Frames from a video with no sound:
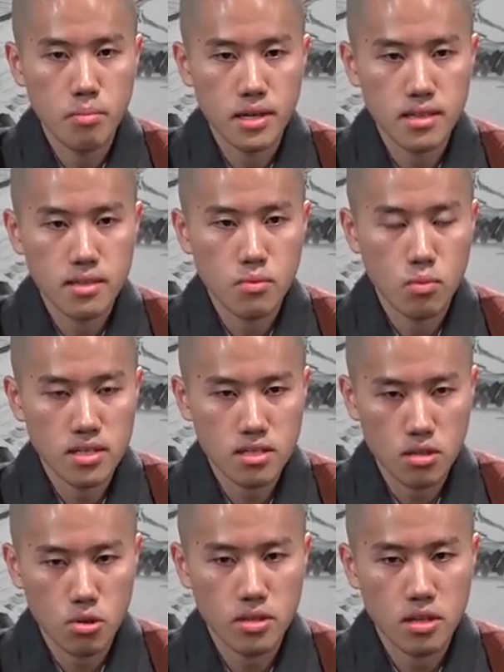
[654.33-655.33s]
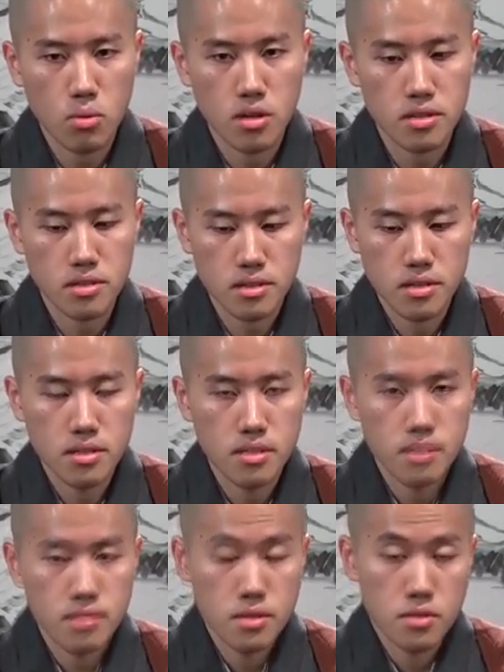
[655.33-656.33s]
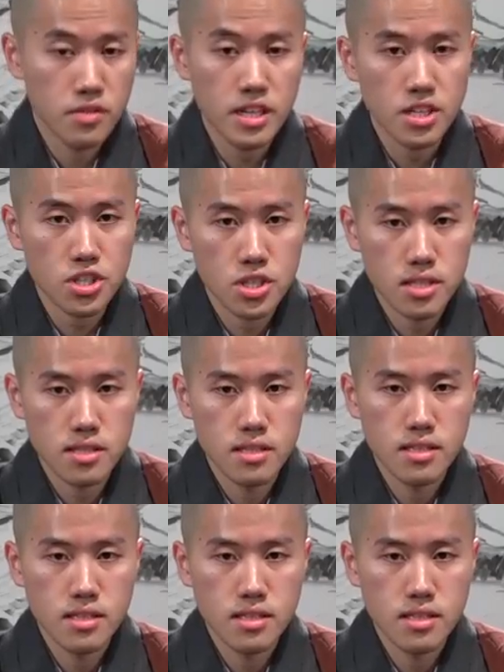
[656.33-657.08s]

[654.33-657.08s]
But once the coconut water is finished,